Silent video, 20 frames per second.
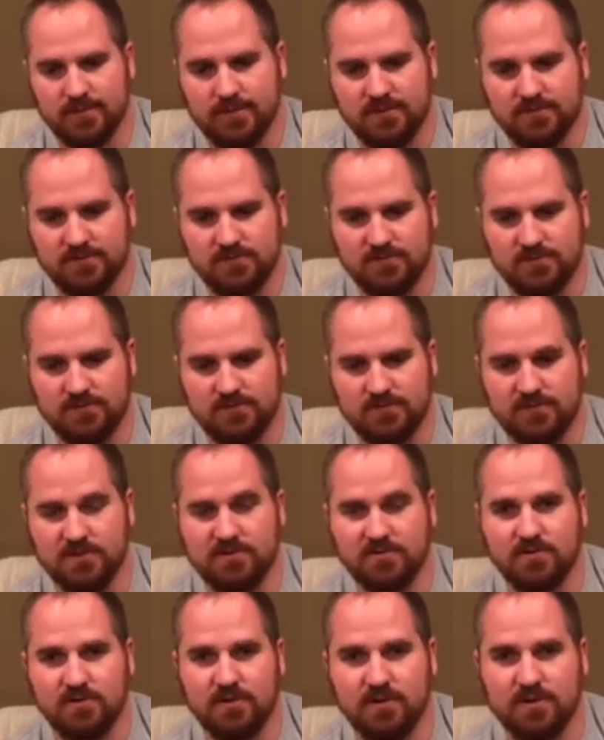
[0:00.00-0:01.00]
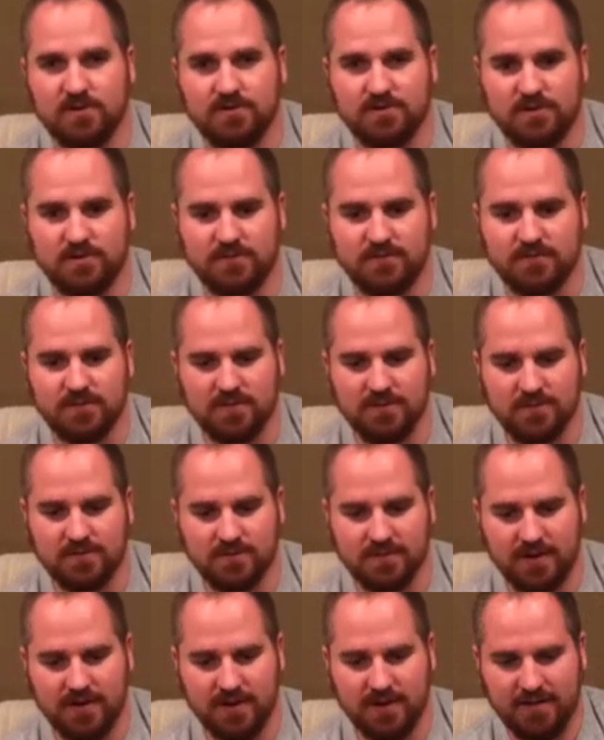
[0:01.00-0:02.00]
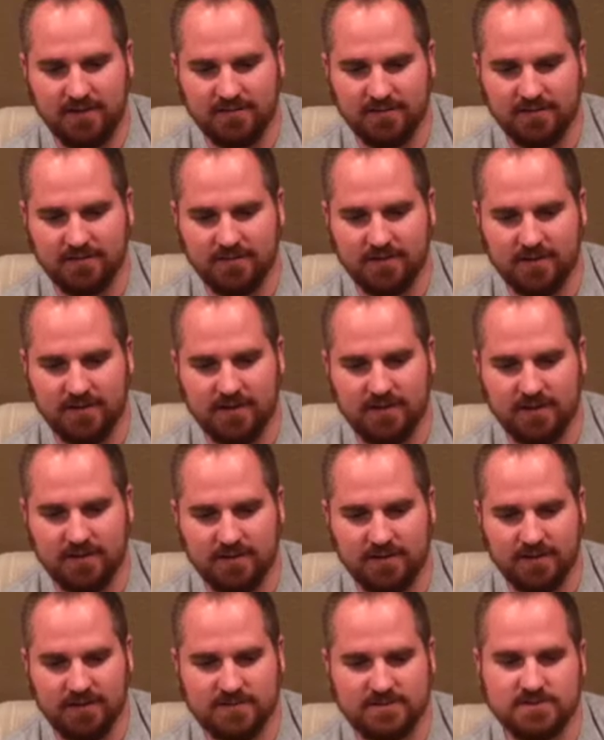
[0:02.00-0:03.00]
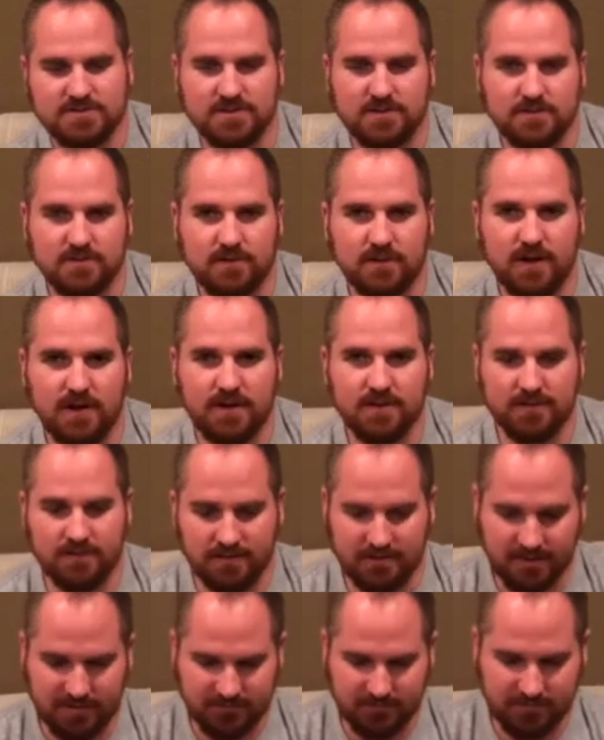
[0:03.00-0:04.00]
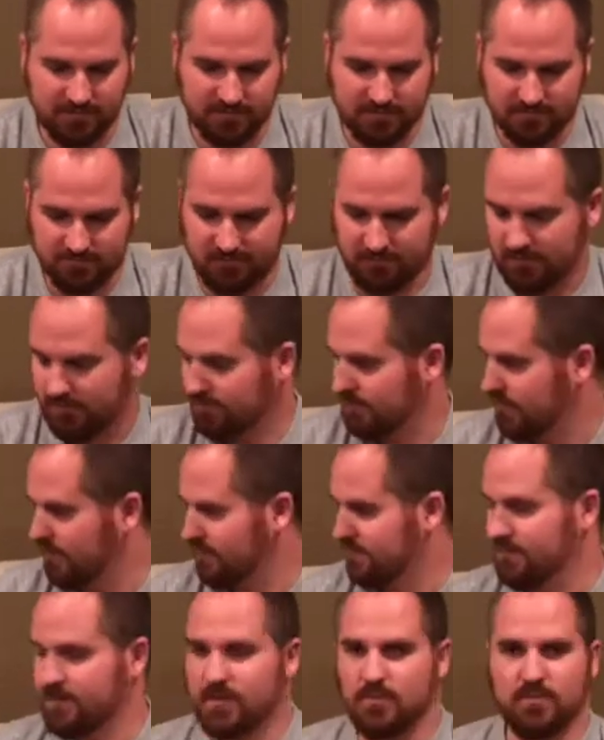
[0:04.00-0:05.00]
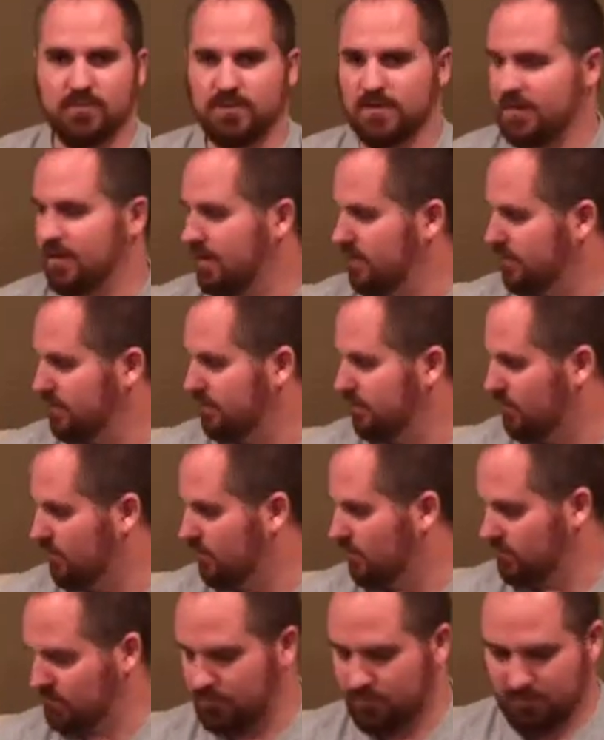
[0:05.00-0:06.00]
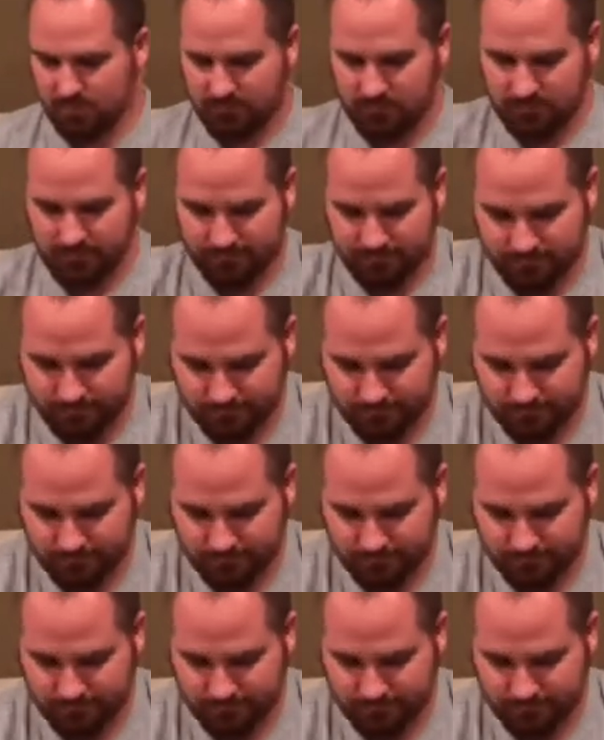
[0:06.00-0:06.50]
Just Destroyer, as all of you know, kind of has a nice gentle glide to the left, good for a skip at the end for most people.